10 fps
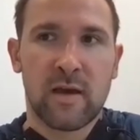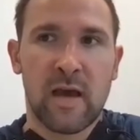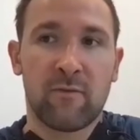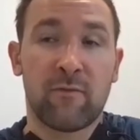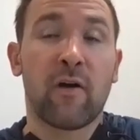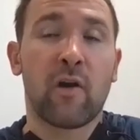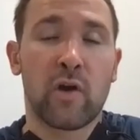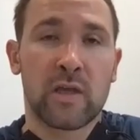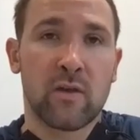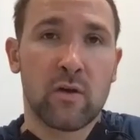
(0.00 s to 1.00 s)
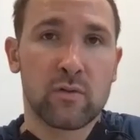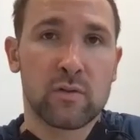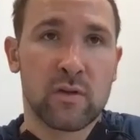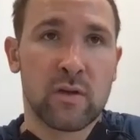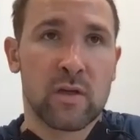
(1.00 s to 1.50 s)
and following
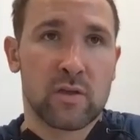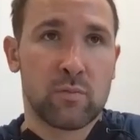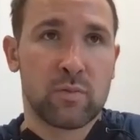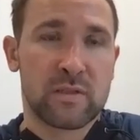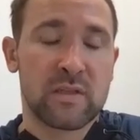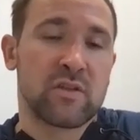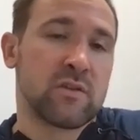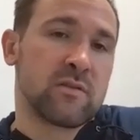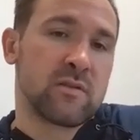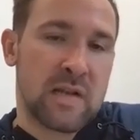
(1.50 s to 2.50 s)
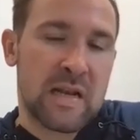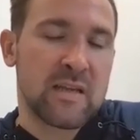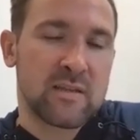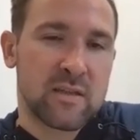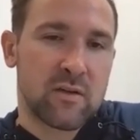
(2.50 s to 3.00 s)
those superstitions
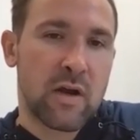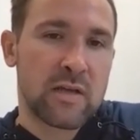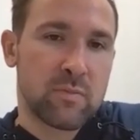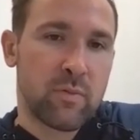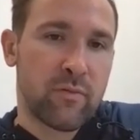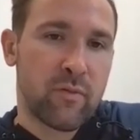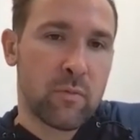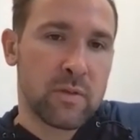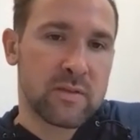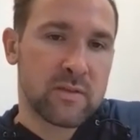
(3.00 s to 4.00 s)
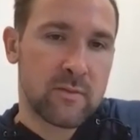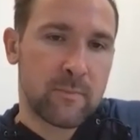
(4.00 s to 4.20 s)
leads to great performance.